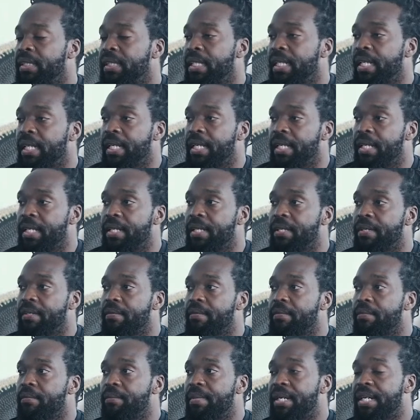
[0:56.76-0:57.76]
in,
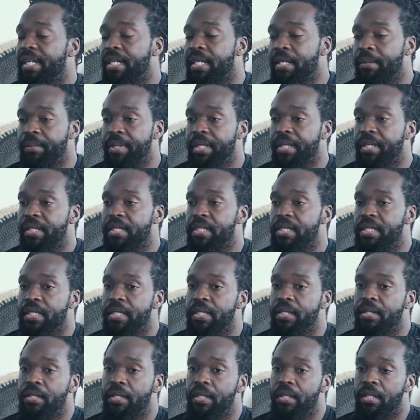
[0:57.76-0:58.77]
by coming here to
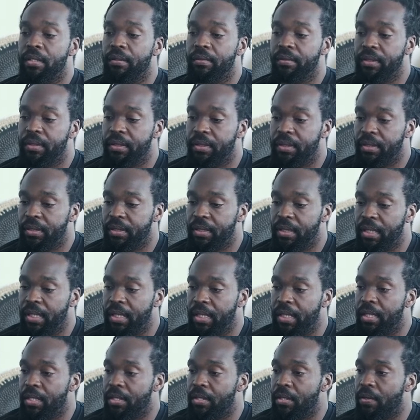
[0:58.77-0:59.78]
Senegal, is seeing
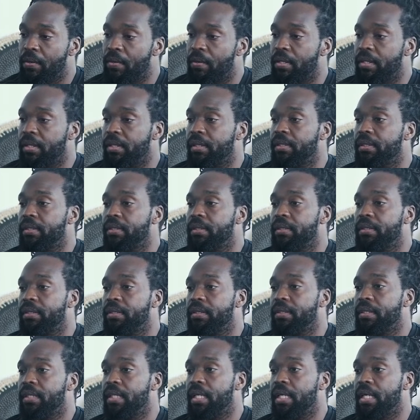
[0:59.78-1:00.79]
other artists
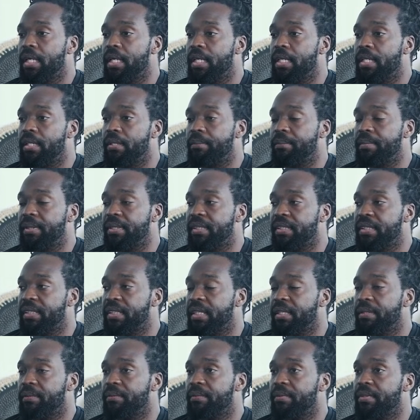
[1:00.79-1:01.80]
um, and seeing
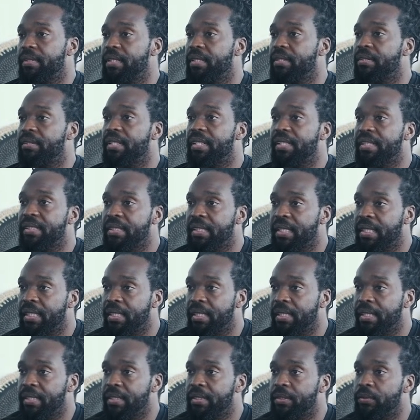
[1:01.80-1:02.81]
you know their
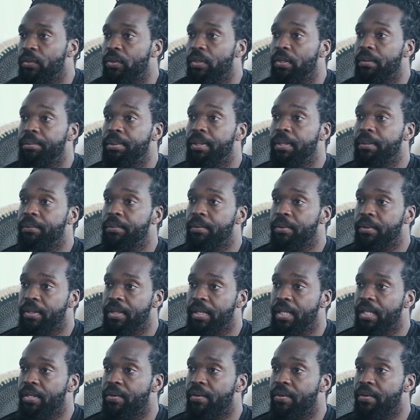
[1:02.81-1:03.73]
techniques for the people and their